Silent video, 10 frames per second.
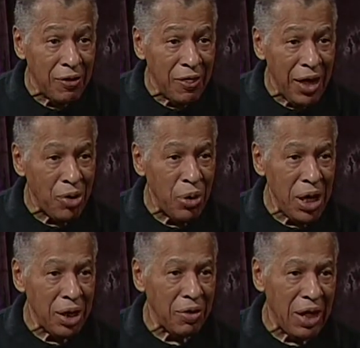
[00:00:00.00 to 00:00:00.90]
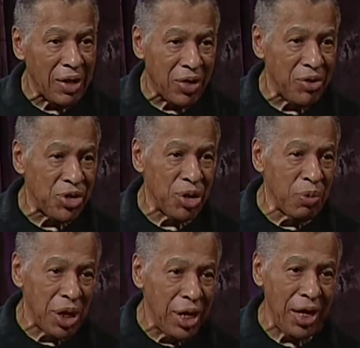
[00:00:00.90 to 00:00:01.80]
that there's some
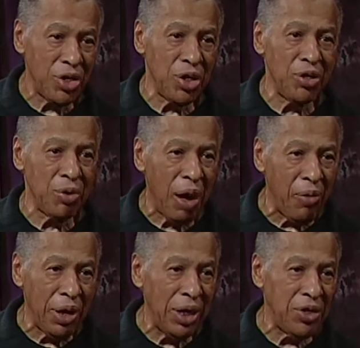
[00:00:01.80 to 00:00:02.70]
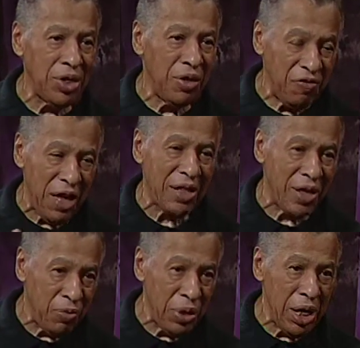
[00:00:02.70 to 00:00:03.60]
connection to our religion, the fact
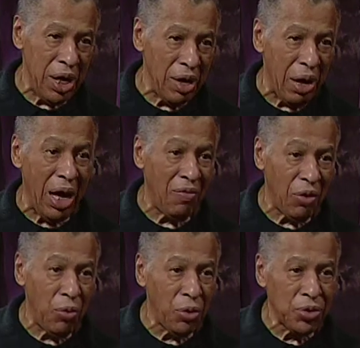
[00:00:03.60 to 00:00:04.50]
that we have a world